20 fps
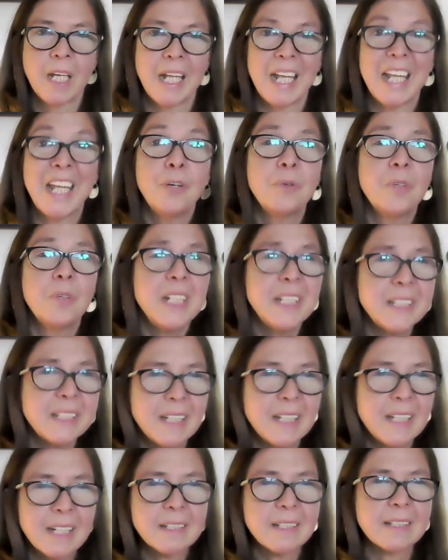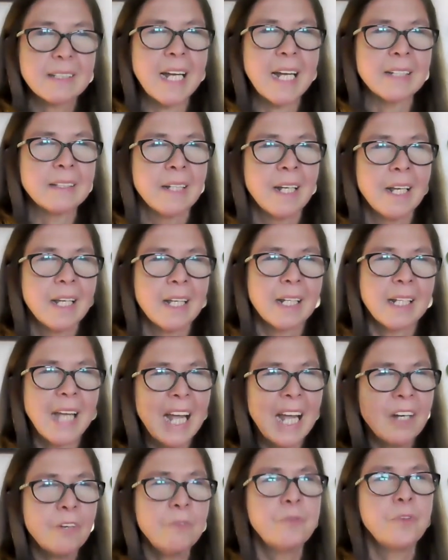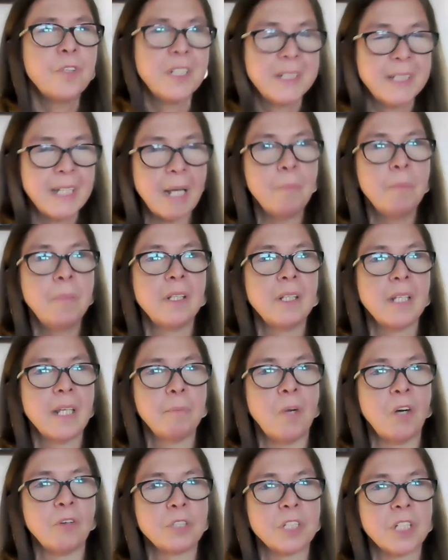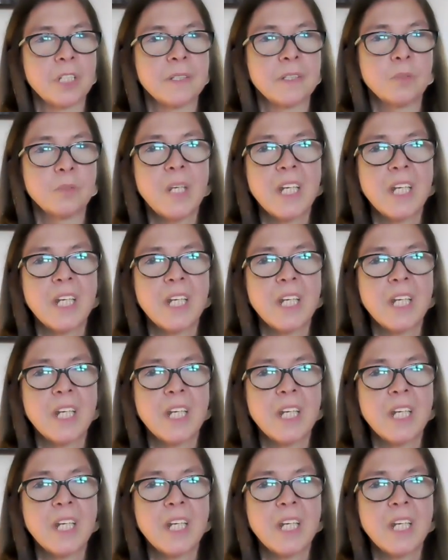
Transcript: heuristics that kind of resemble emotions.